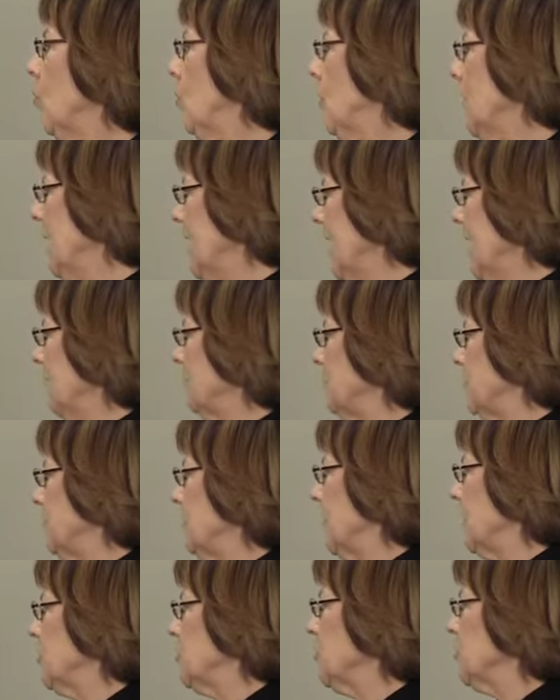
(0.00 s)
We have to
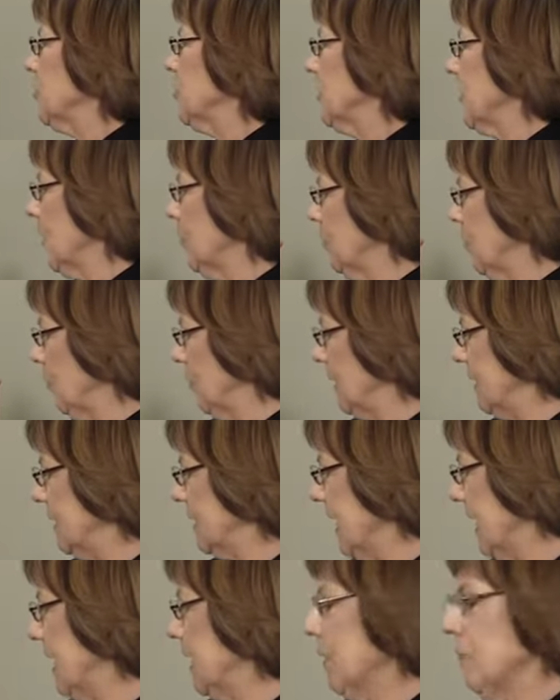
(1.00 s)
make sure that when we
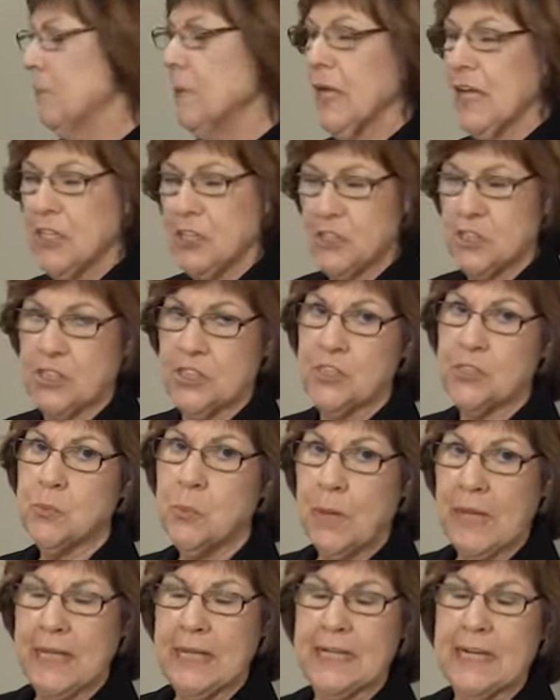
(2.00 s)
take a
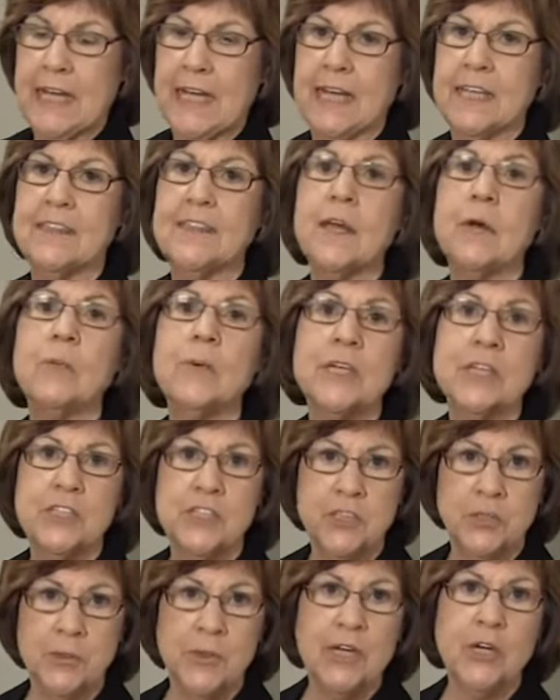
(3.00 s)
patient's weight and height that we
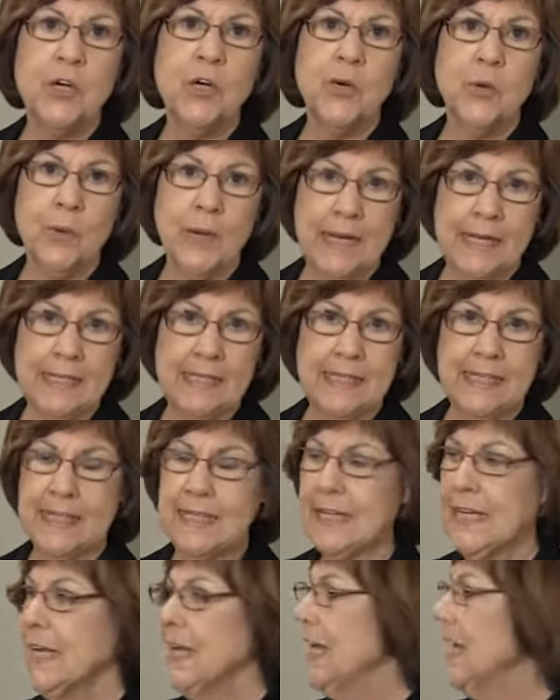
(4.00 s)
do it correctly.